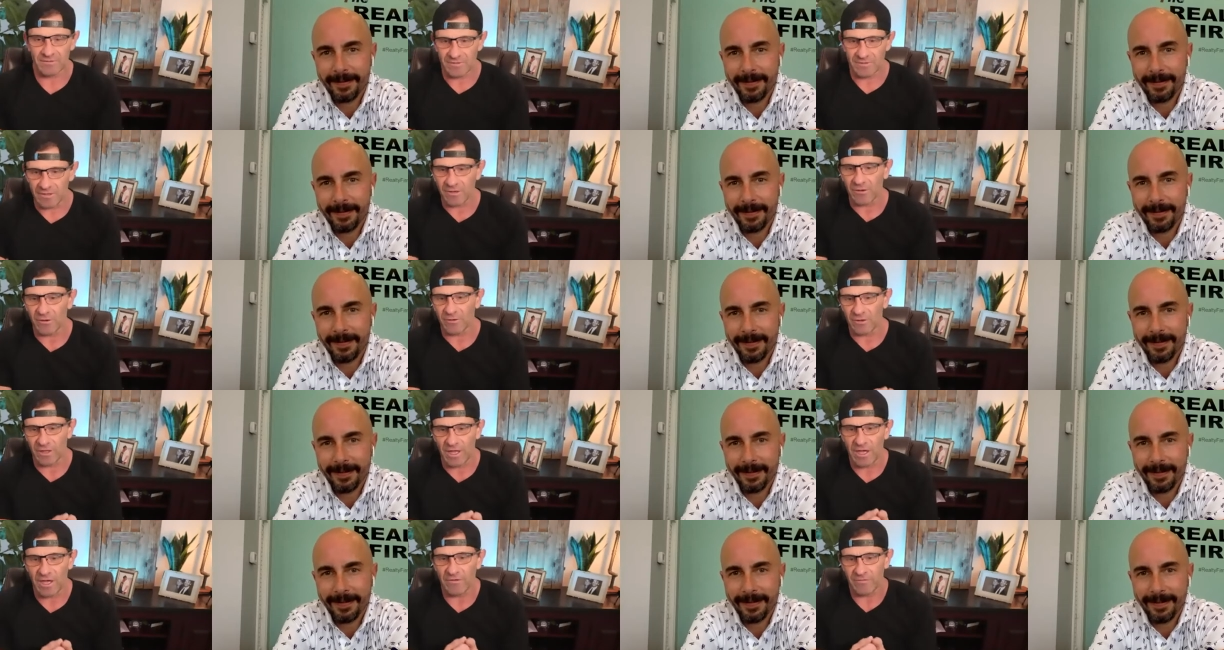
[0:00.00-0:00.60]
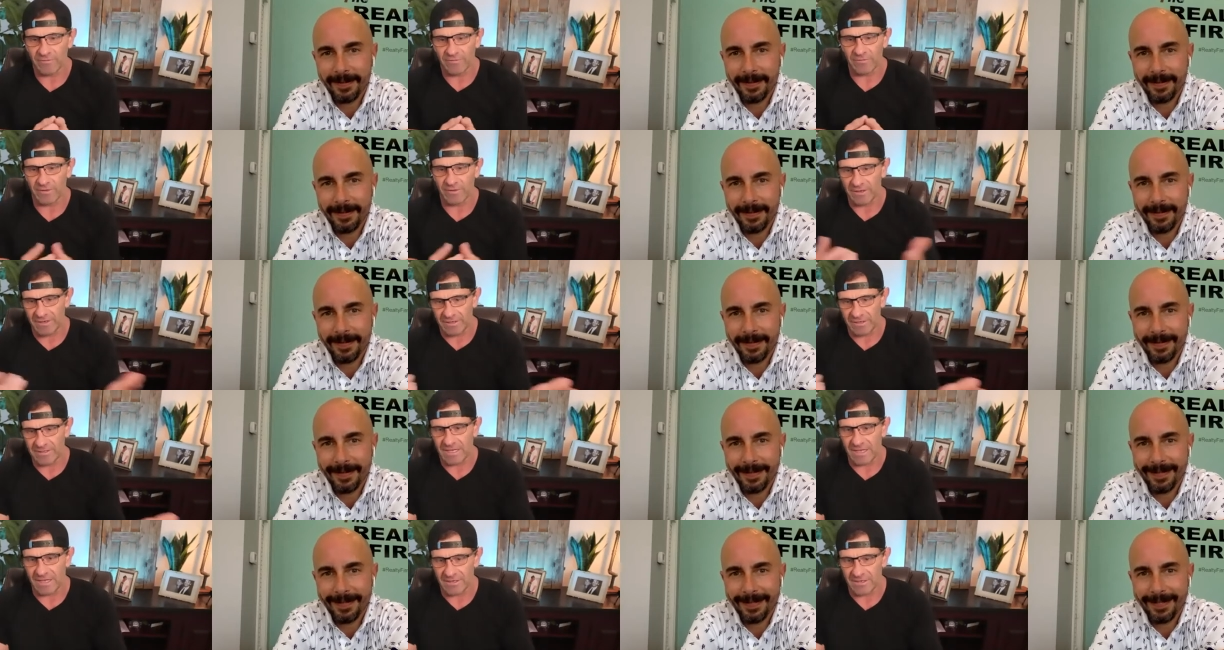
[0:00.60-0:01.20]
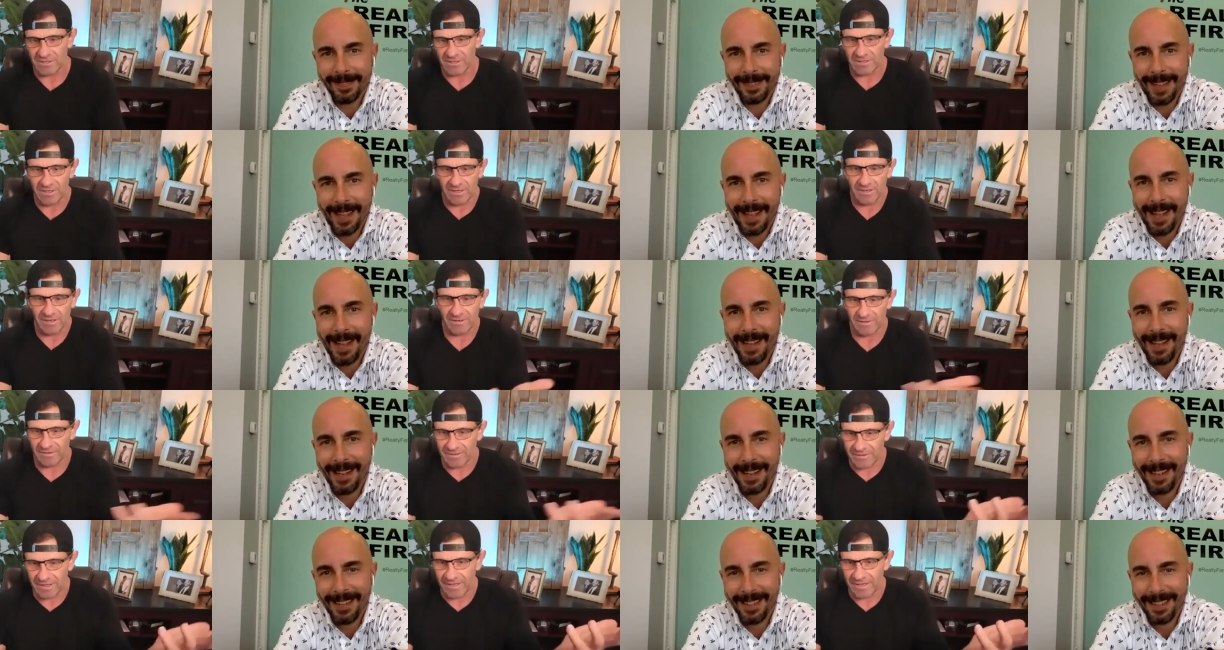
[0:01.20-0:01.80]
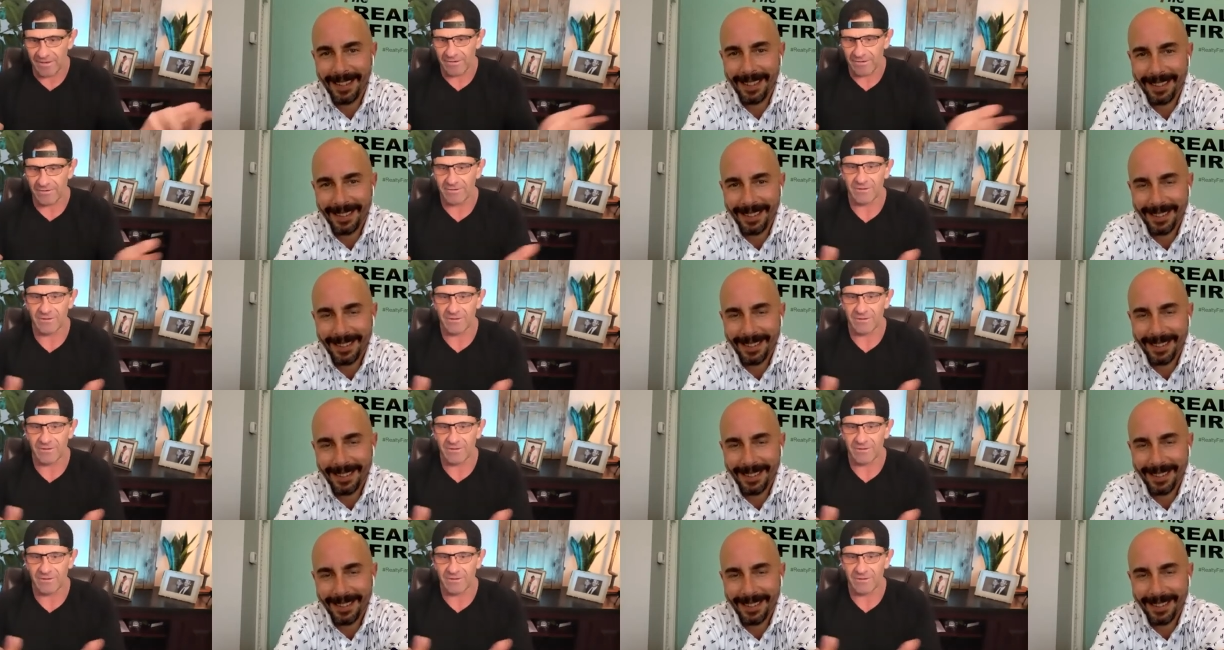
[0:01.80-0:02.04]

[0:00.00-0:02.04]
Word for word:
Speaker 1: you know love and attention and they,